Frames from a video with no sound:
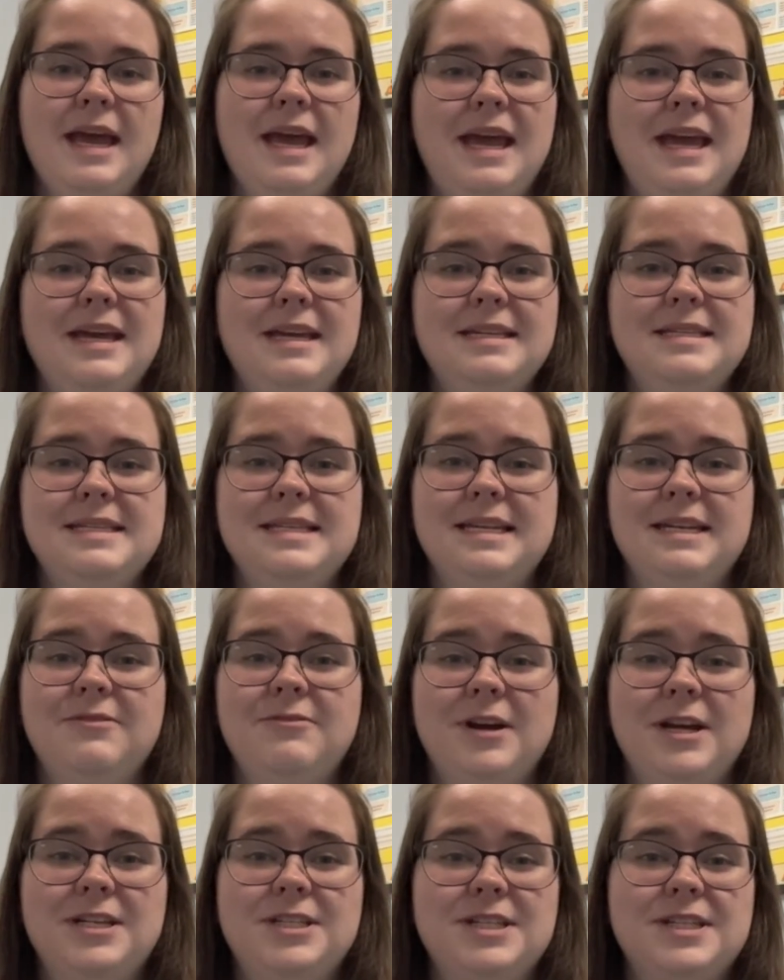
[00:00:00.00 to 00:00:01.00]
AAC
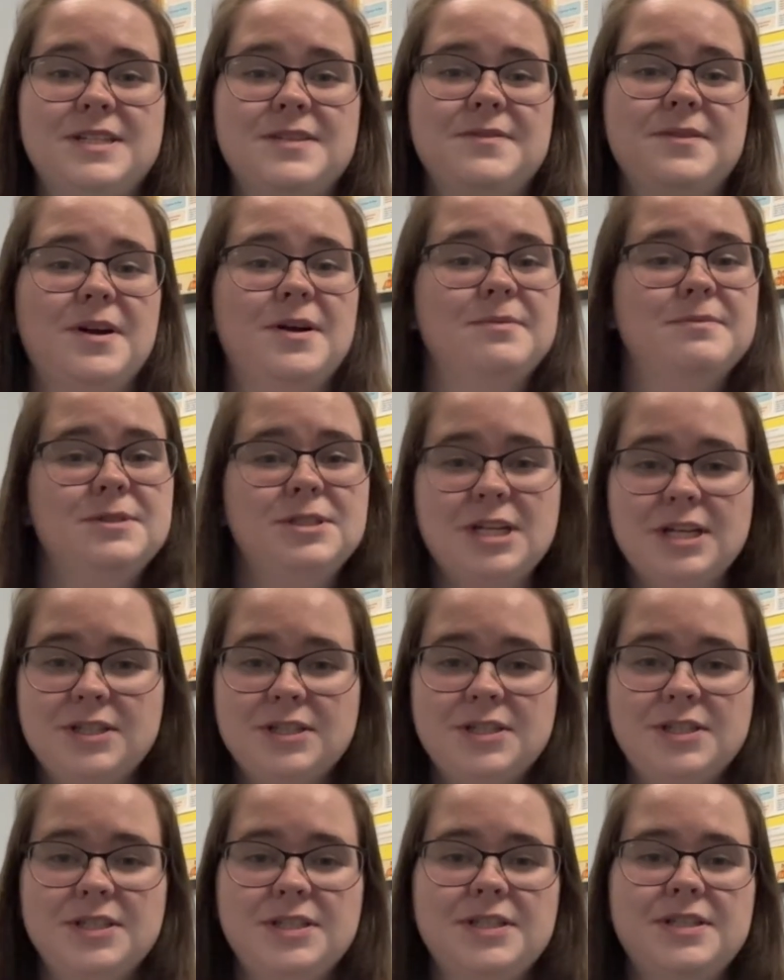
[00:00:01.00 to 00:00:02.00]
ranges from
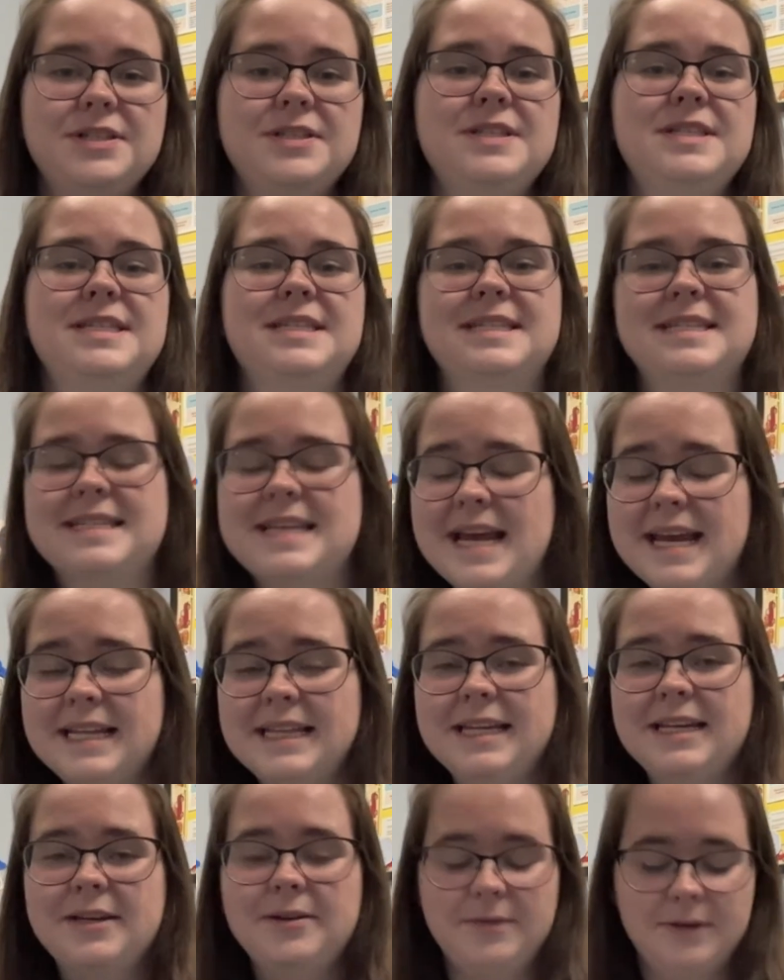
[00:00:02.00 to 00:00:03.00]
gestures to sign
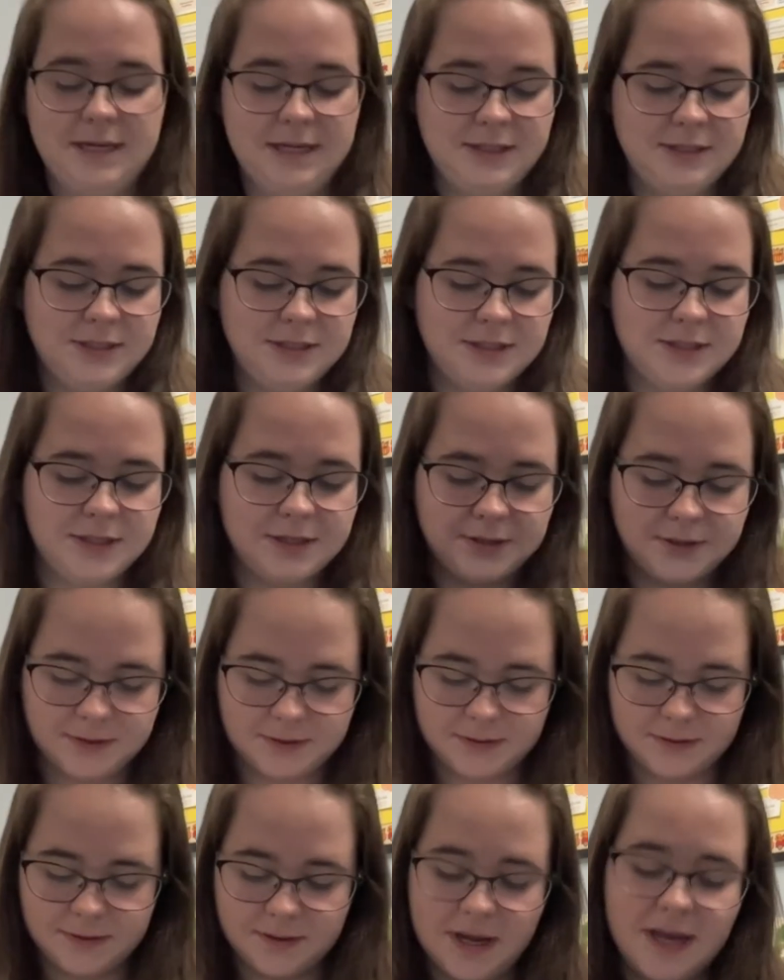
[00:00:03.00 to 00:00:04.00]
language
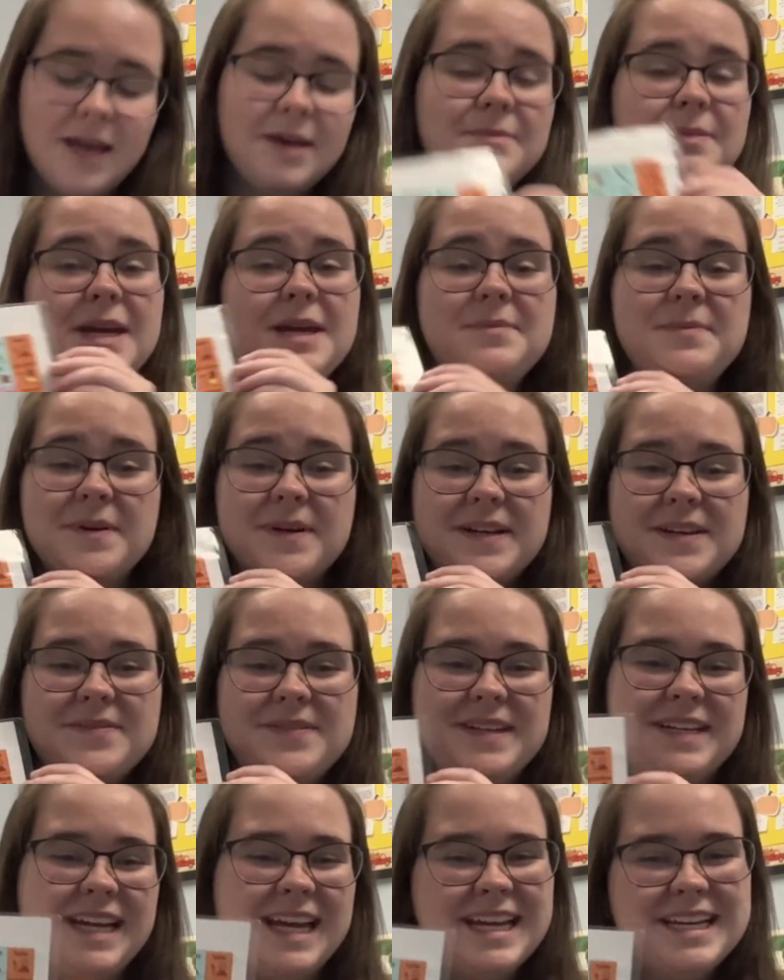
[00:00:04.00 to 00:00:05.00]
to paper
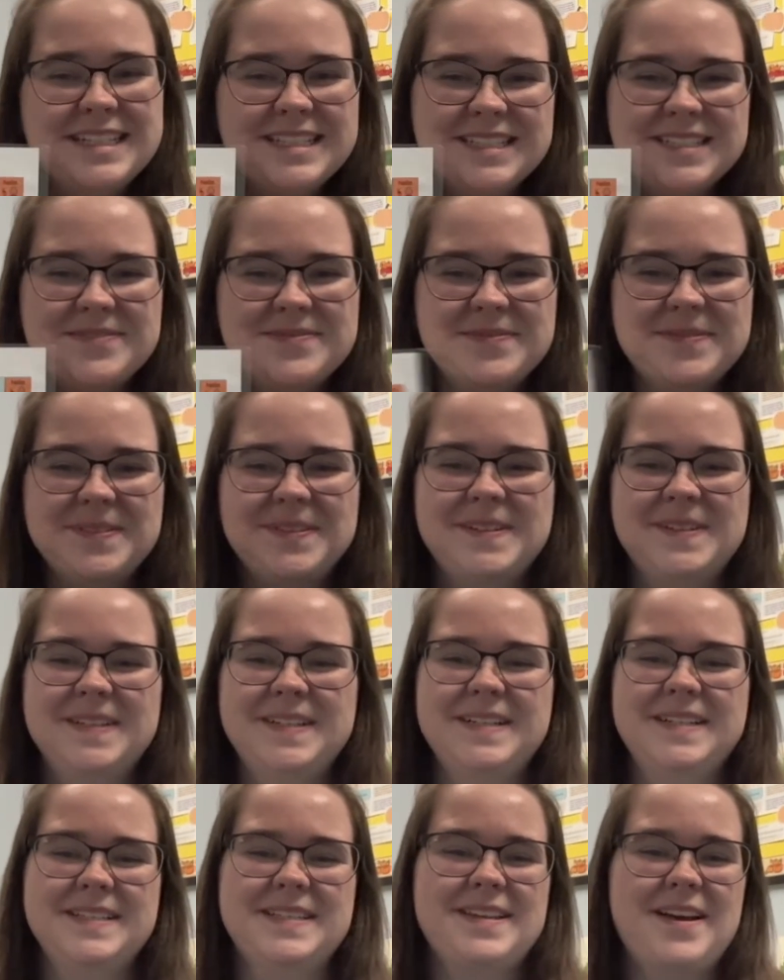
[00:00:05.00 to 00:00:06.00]
communication
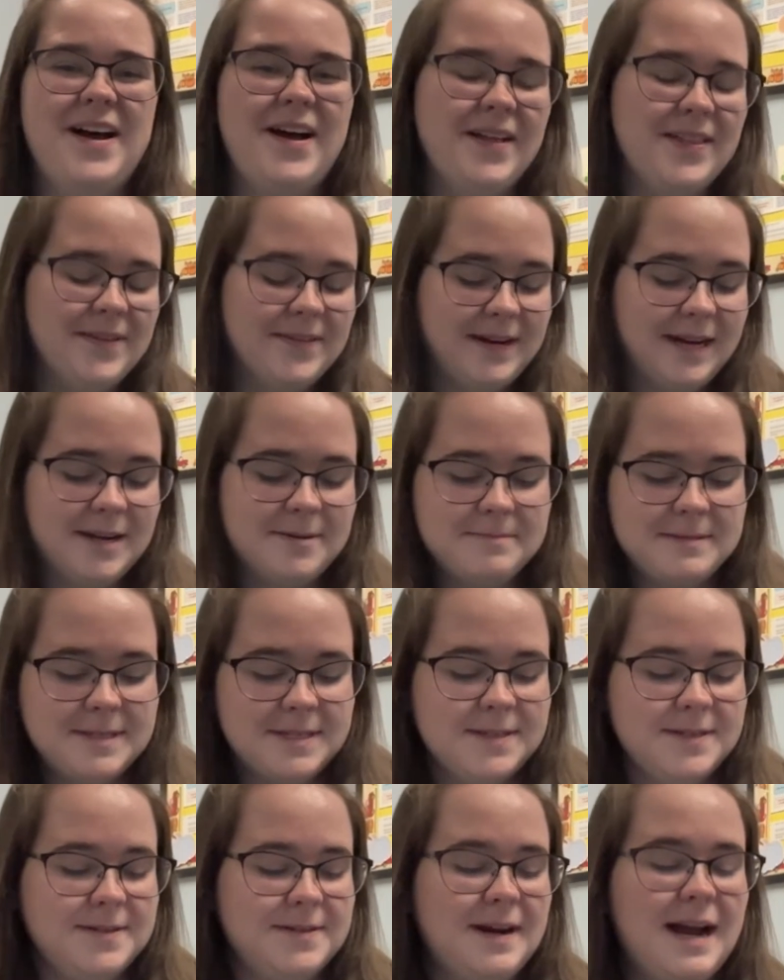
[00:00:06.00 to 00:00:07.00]
boards, all the way up
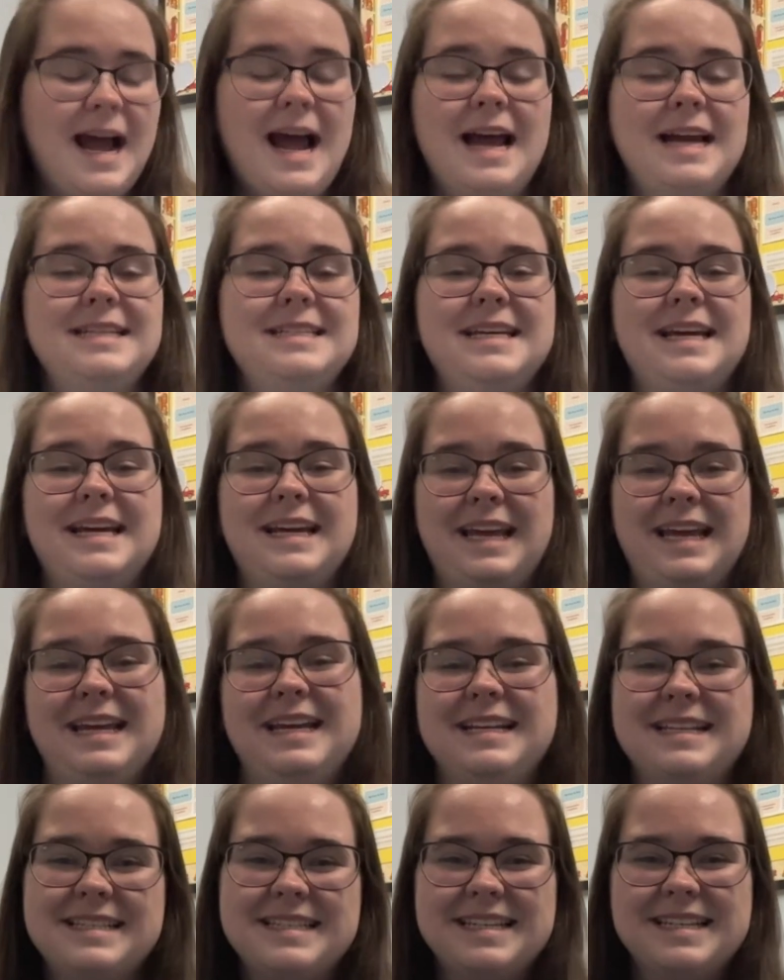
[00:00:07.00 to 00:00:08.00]
to high-tech
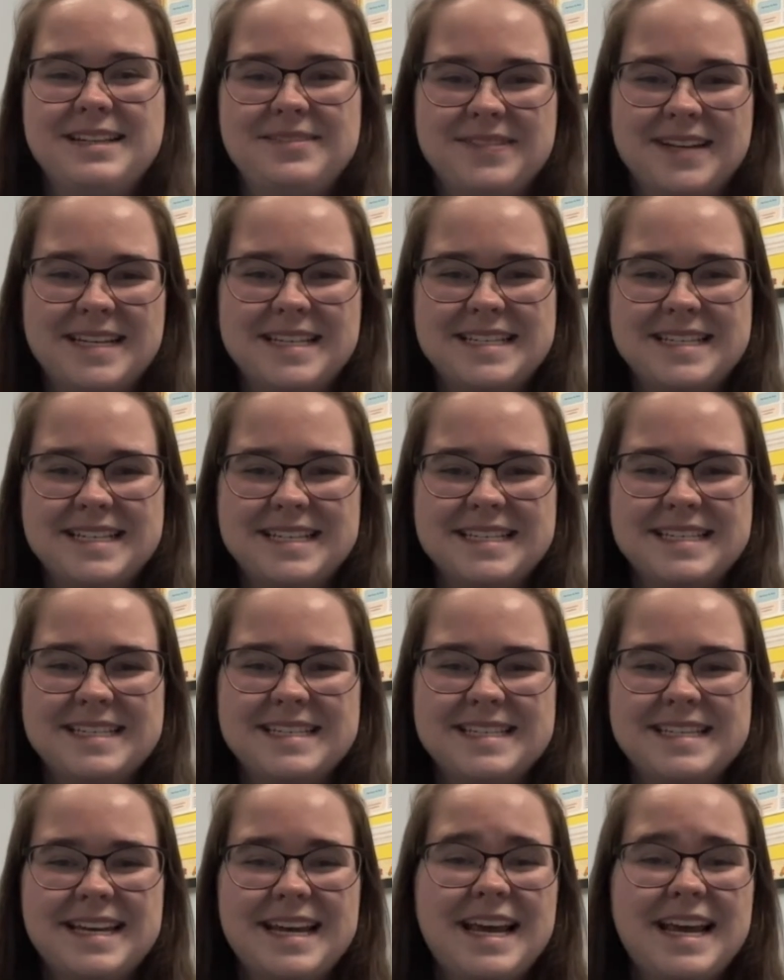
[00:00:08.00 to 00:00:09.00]
AAC
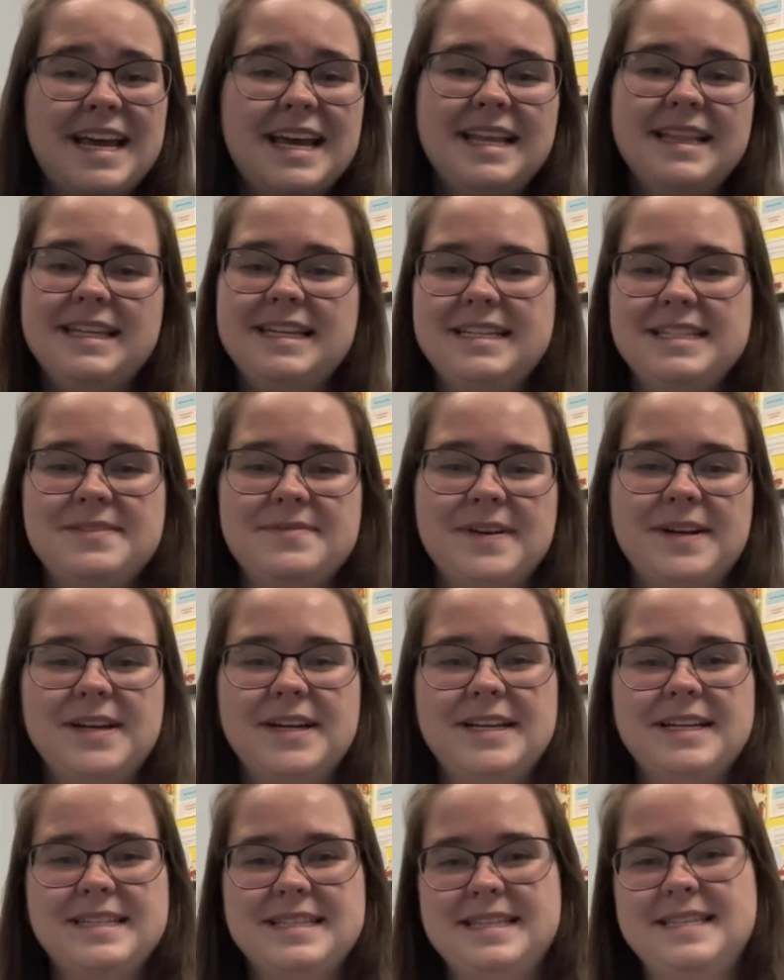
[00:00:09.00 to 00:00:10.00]
devices. These
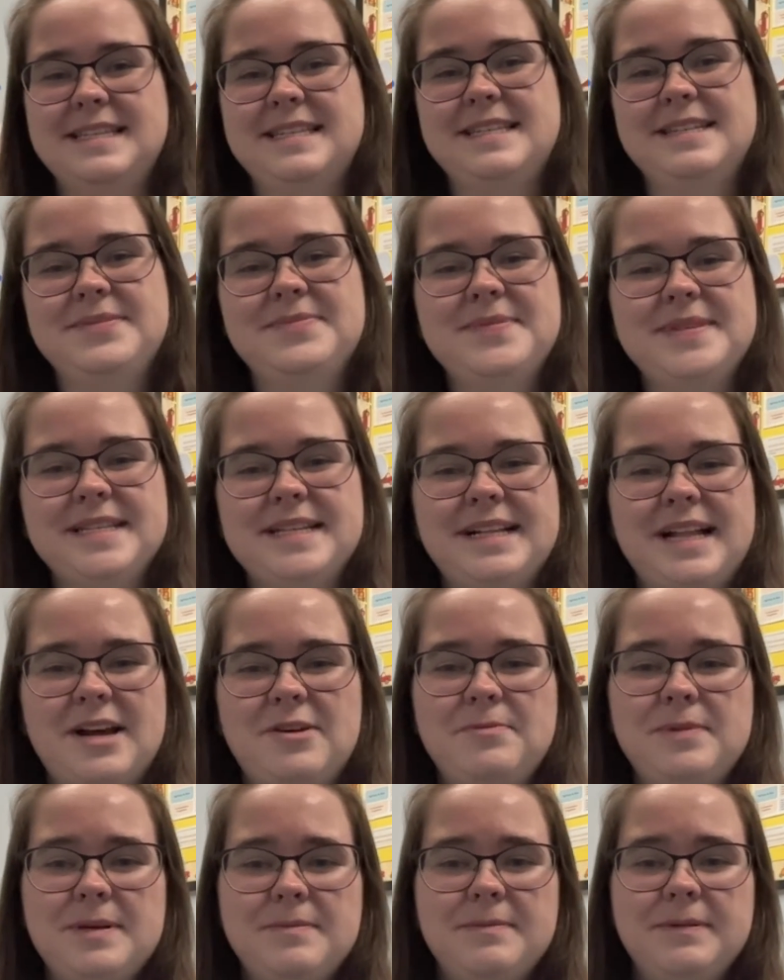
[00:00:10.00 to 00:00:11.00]
various systems
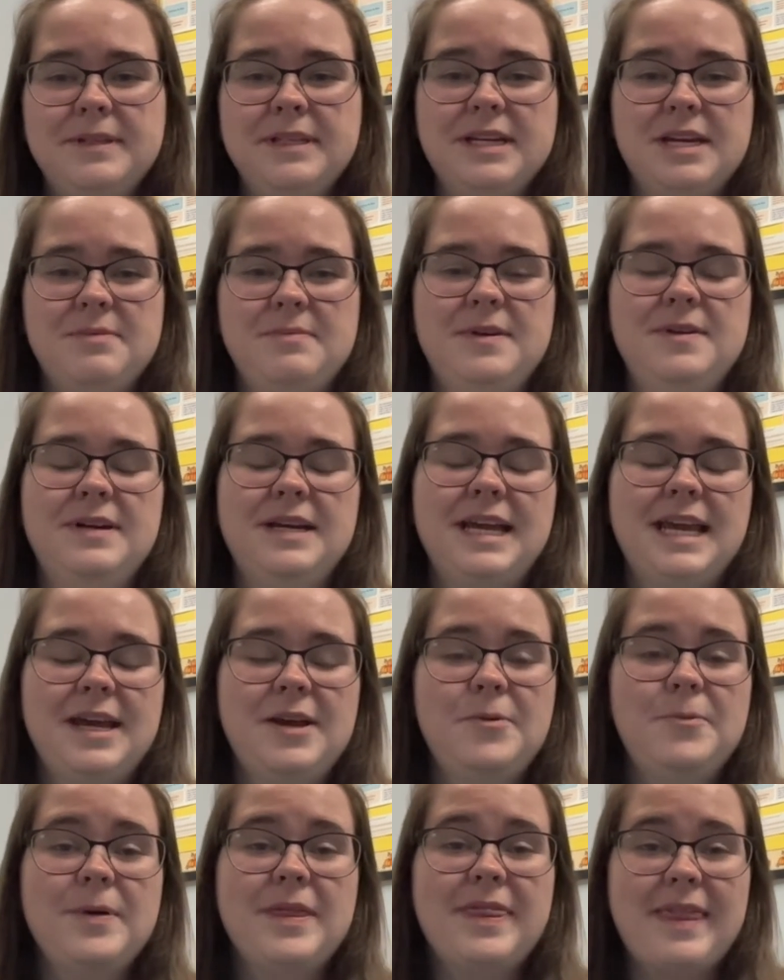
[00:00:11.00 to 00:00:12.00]
allow people to
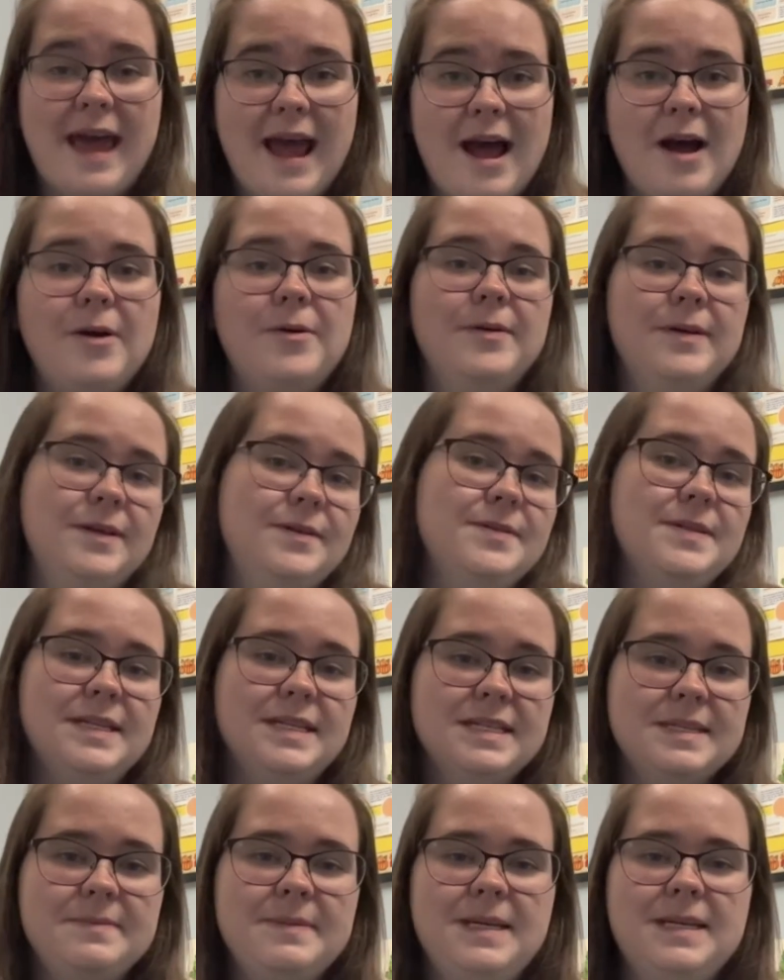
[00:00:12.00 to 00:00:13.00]
communicate without using
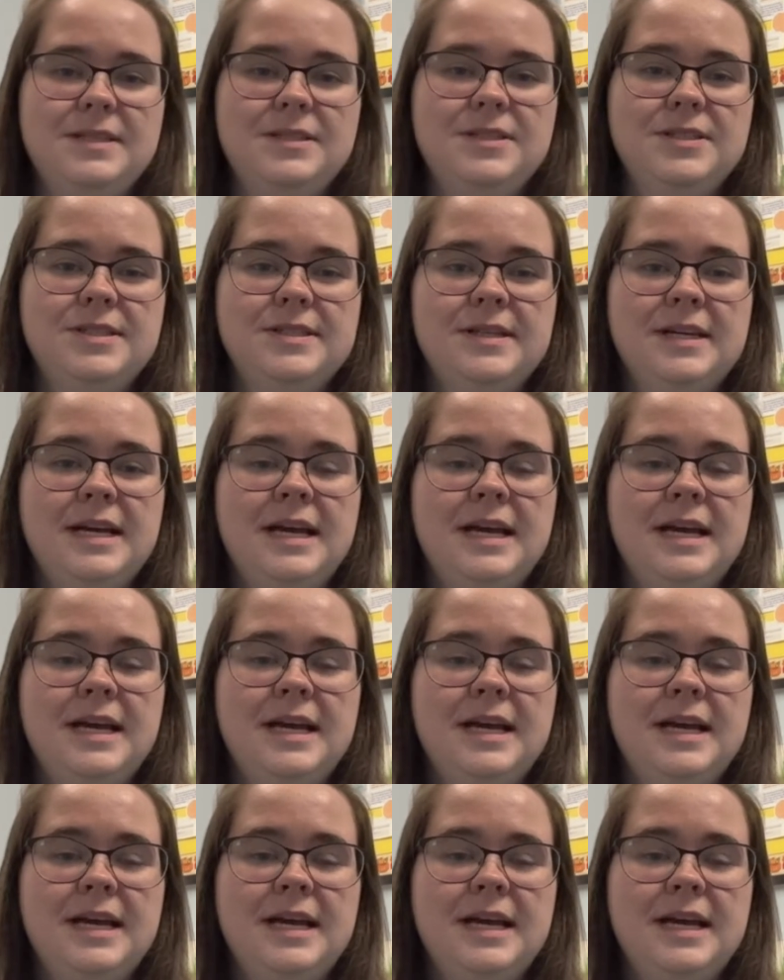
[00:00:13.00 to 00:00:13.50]
speech.